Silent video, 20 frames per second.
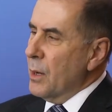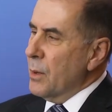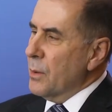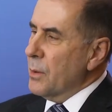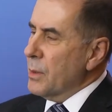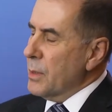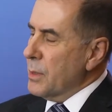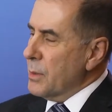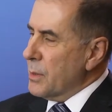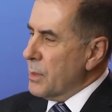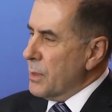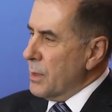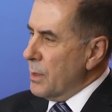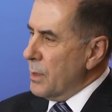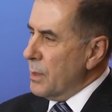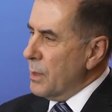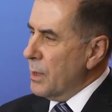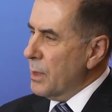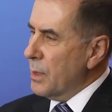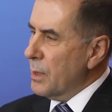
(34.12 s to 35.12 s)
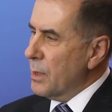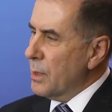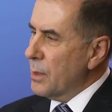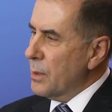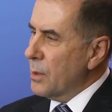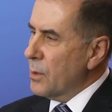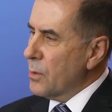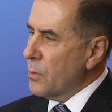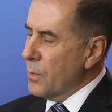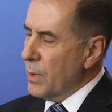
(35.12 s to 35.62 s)
Well, it's a
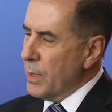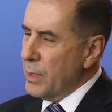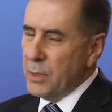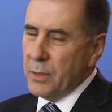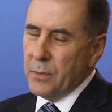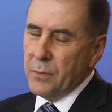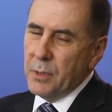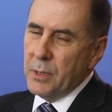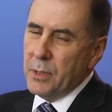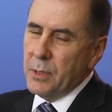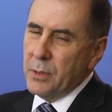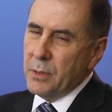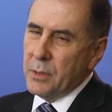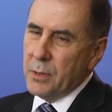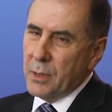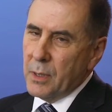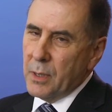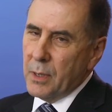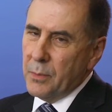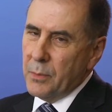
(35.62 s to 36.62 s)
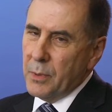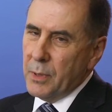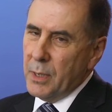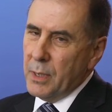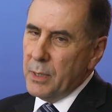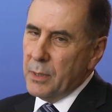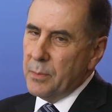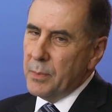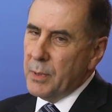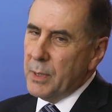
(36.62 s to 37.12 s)
whole range of issues that come with
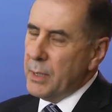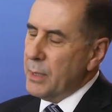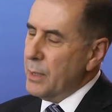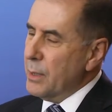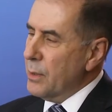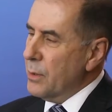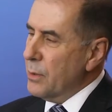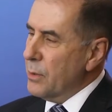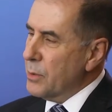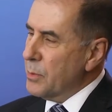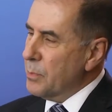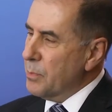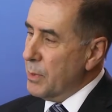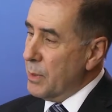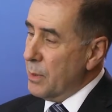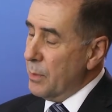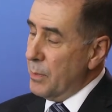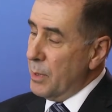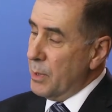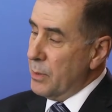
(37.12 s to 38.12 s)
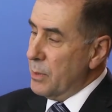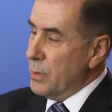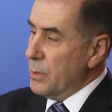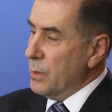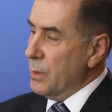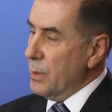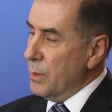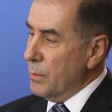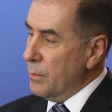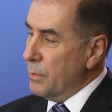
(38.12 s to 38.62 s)
antibiotic use, but the
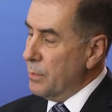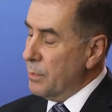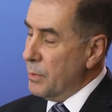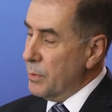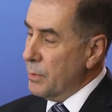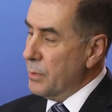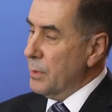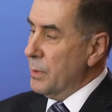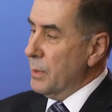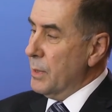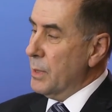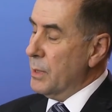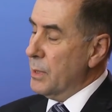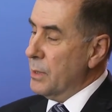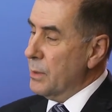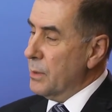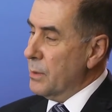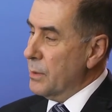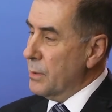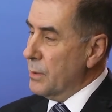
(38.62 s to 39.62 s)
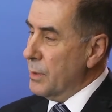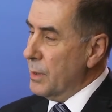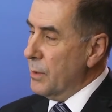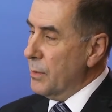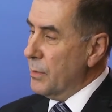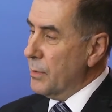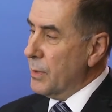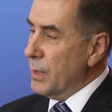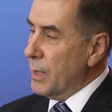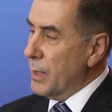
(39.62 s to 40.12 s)
most important issue
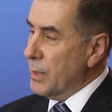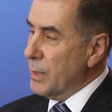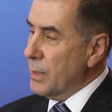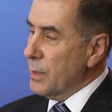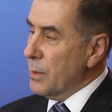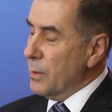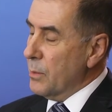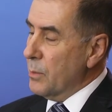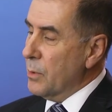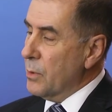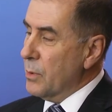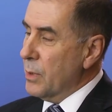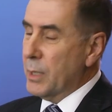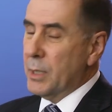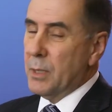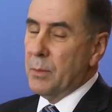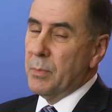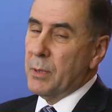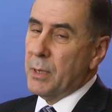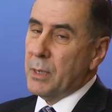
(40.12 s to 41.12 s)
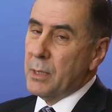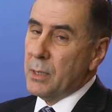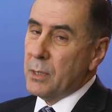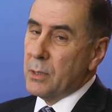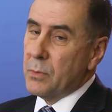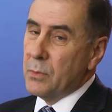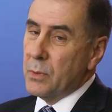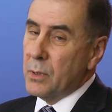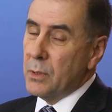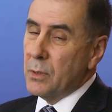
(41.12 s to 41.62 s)
is that the more
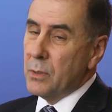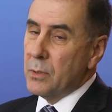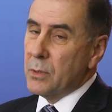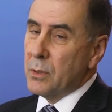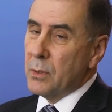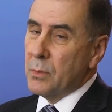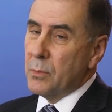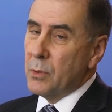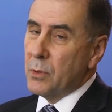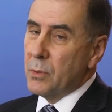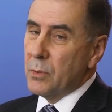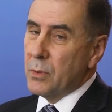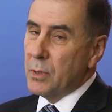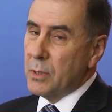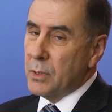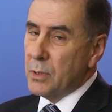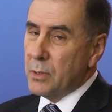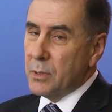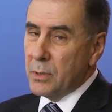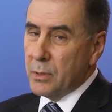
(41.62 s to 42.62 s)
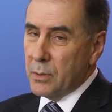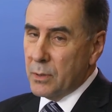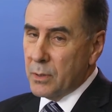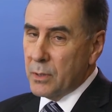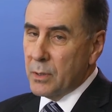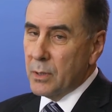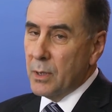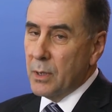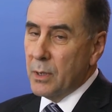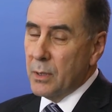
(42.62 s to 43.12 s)
antibiotics we use, the more
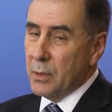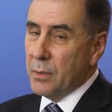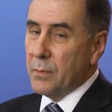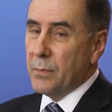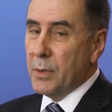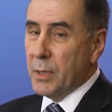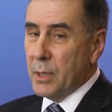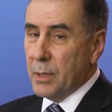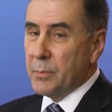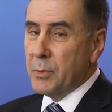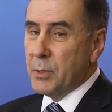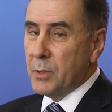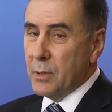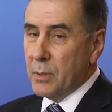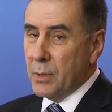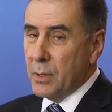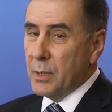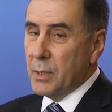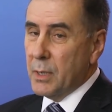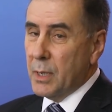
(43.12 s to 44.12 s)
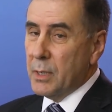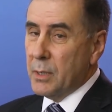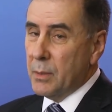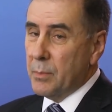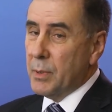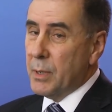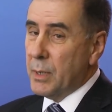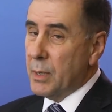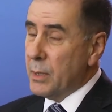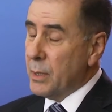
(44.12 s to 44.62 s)
resistance develops to these
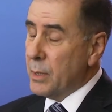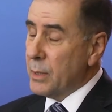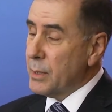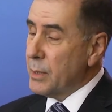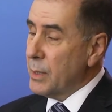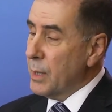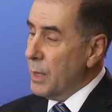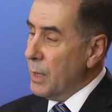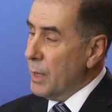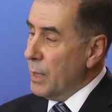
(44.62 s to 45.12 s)
antibiotics.